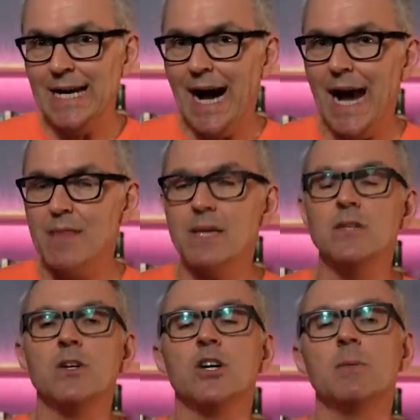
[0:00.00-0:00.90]
I
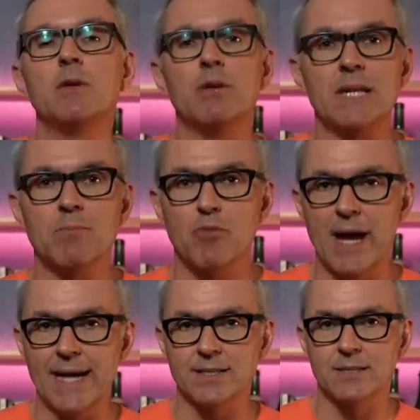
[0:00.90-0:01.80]
think you're going to be really
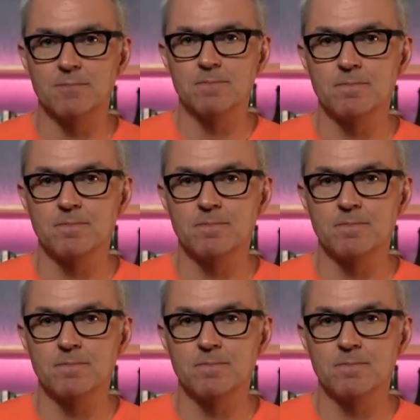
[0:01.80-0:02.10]
impressed.